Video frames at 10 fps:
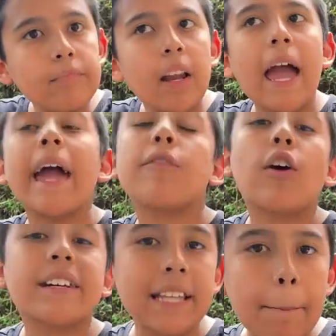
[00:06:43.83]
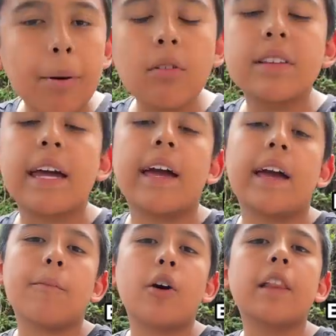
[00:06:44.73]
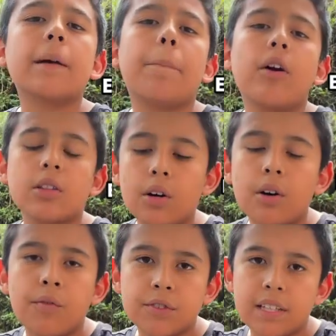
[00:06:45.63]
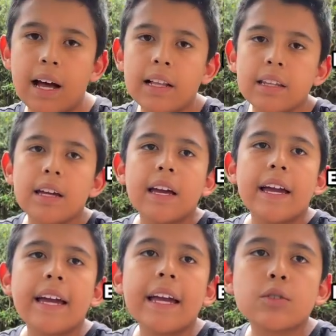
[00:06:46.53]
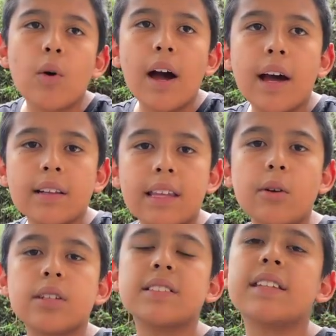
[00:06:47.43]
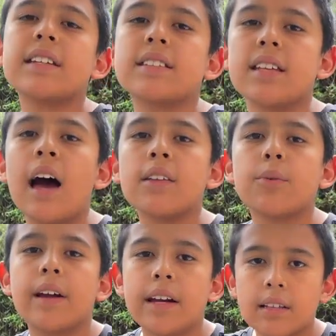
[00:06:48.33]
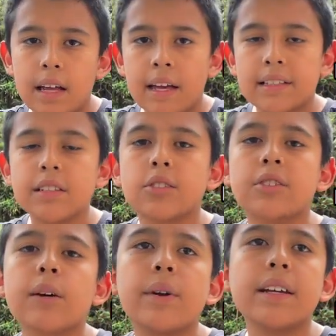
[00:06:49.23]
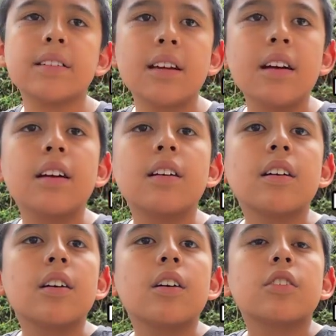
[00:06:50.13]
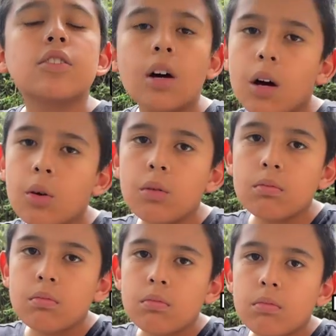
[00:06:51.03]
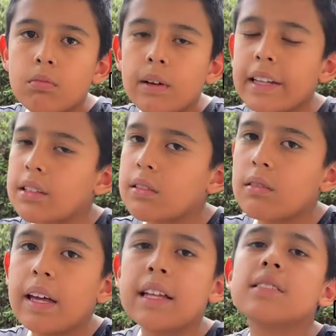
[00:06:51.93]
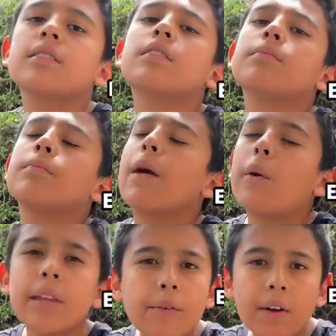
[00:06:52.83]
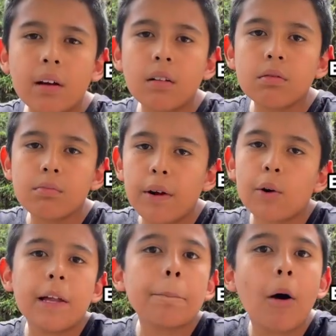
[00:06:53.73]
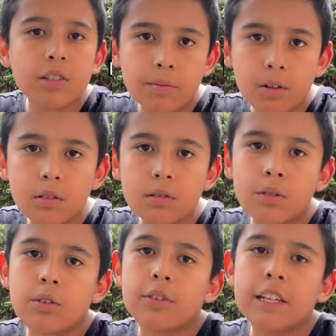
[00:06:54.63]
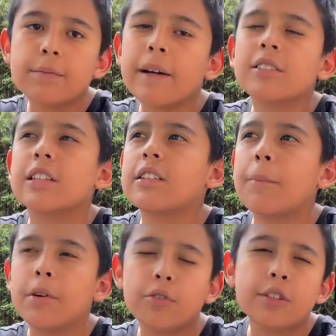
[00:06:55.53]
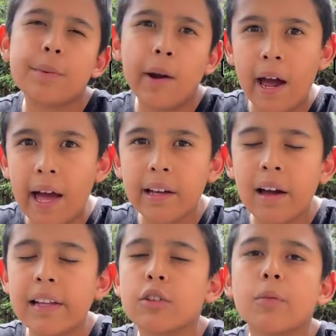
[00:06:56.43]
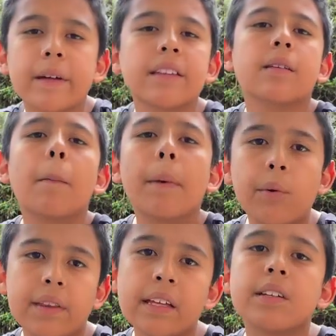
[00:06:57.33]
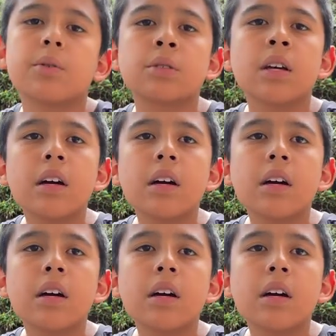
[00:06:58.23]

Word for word: uh, for example, the boiling point of salt is 1600 uh, eh, Celsius degrees. So it it's very difficult, very impossible to do this because the temperature is very high and it could be very dangerous.